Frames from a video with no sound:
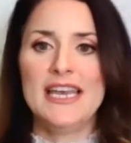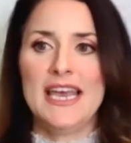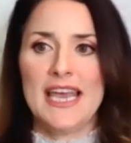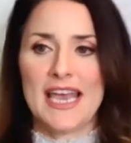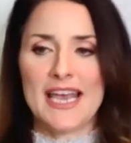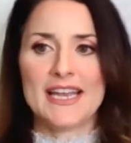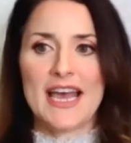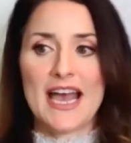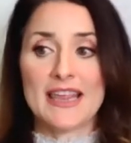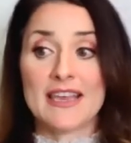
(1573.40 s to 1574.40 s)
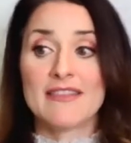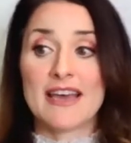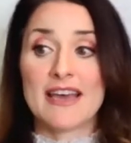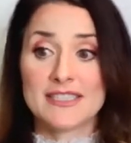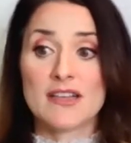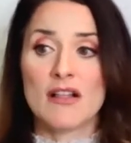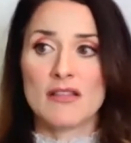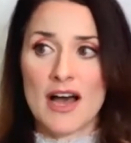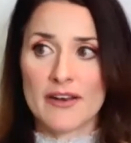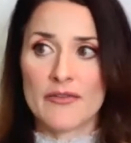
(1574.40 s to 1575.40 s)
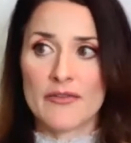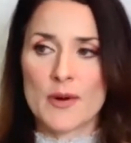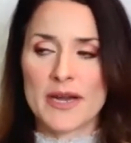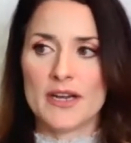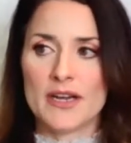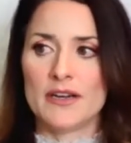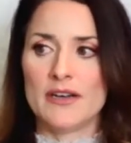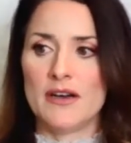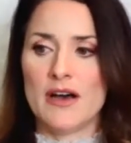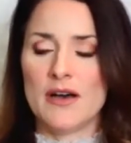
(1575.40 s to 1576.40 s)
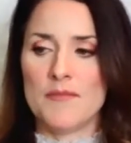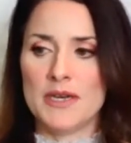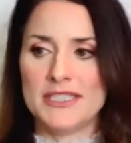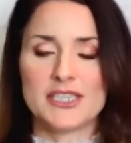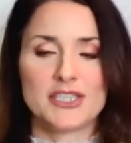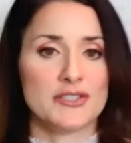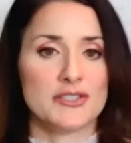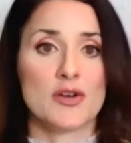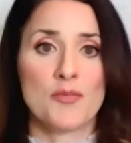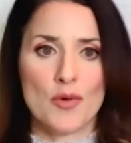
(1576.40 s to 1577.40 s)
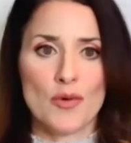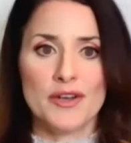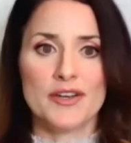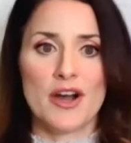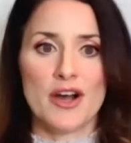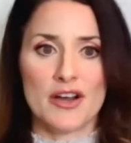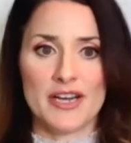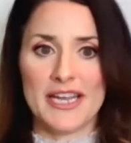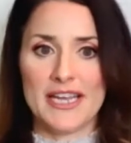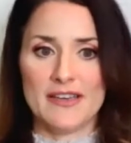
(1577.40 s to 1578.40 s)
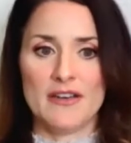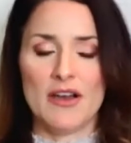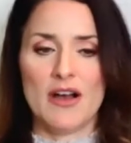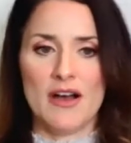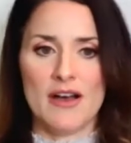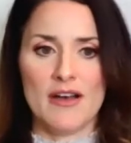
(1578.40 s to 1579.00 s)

And I think that's a lot of where um, addictions are born, are in uh,